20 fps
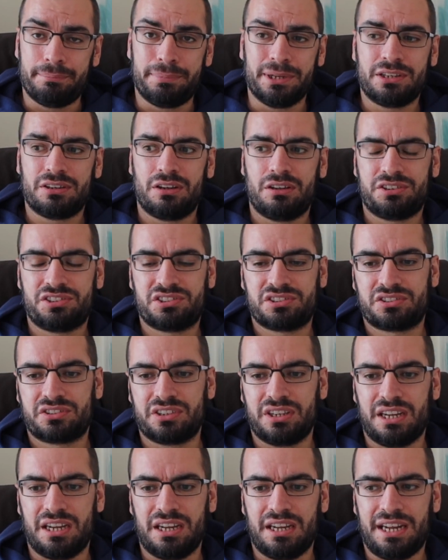because
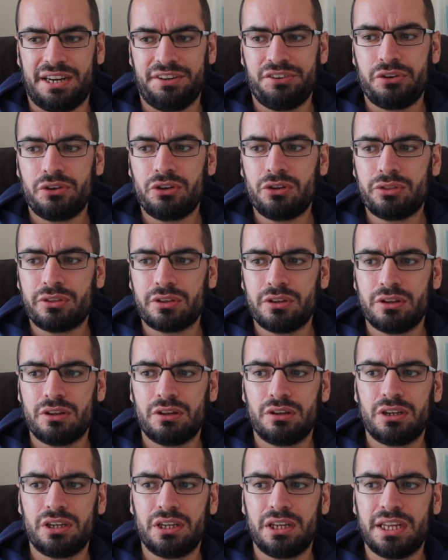I know that
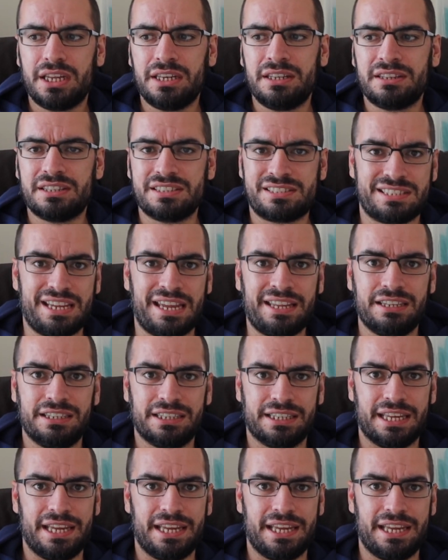in the second